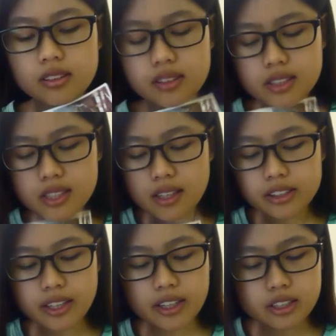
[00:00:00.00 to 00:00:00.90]
These are
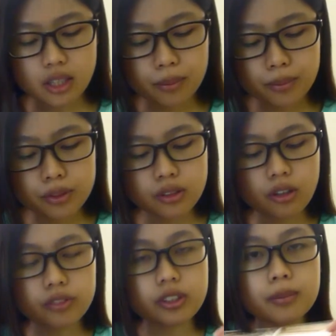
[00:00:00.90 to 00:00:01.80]
the examples
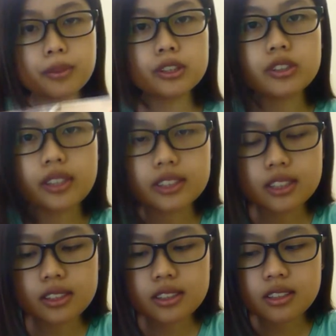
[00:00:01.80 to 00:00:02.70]
of timber
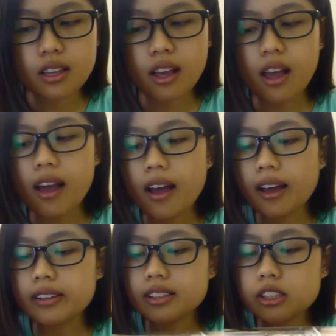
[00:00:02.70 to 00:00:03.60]
trusses,
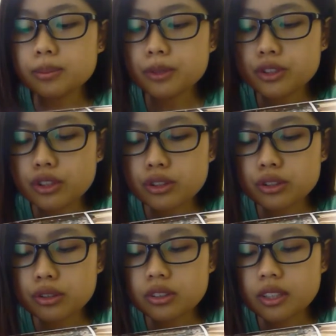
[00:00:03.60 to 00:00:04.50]
and this picture
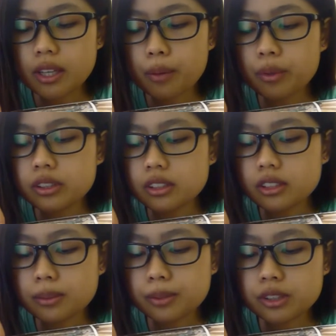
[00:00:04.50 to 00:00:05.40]
shows several
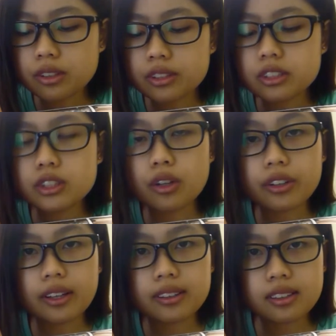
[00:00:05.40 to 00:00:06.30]
timber trusses
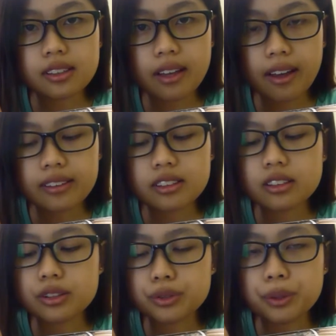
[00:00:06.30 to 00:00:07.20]
located at
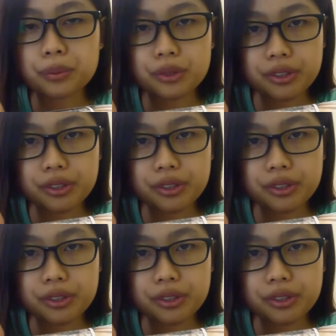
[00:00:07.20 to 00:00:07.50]
the redwood